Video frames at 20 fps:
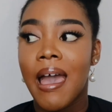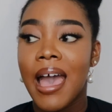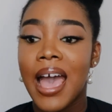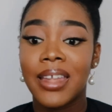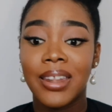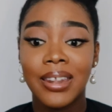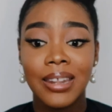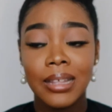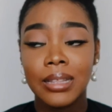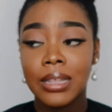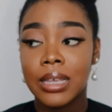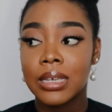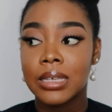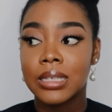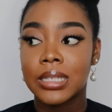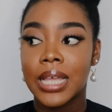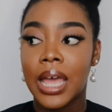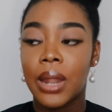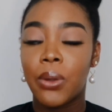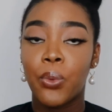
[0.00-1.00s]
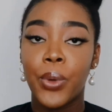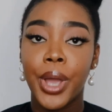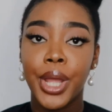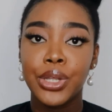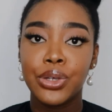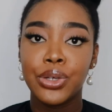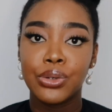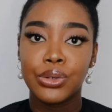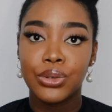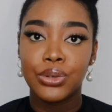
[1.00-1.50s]
Another thing is that
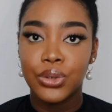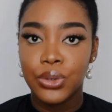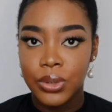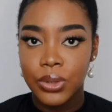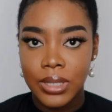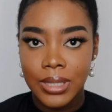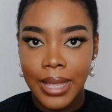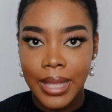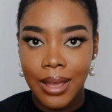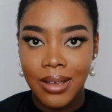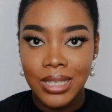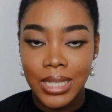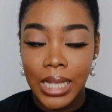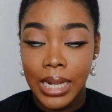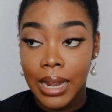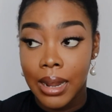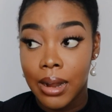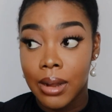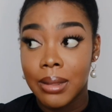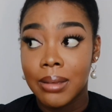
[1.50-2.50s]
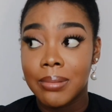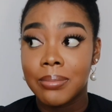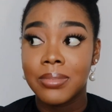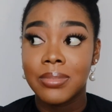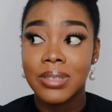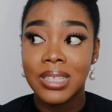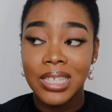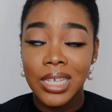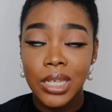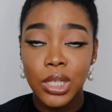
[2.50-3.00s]
when you do styles that are
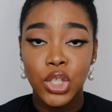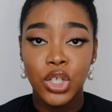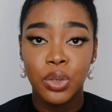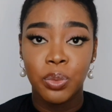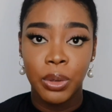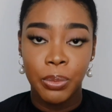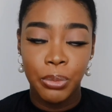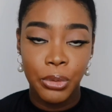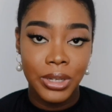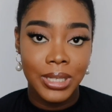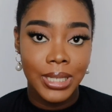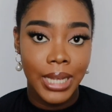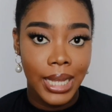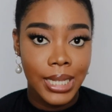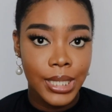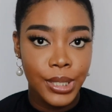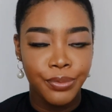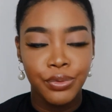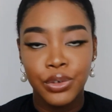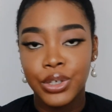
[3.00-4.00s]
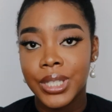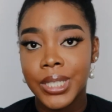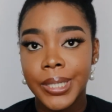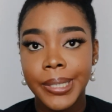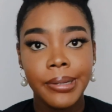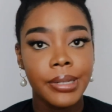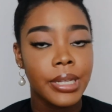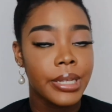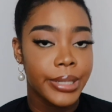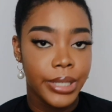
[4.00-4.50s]
seen to be protective, you
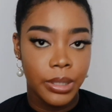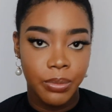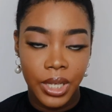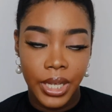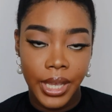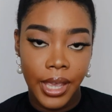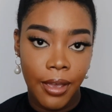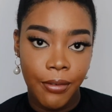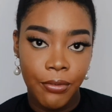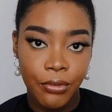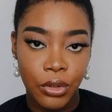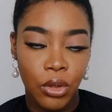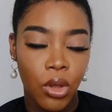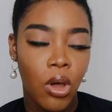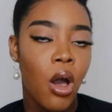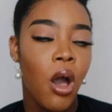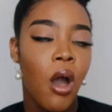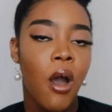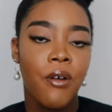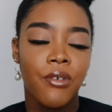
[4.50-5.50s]
still need to be careful.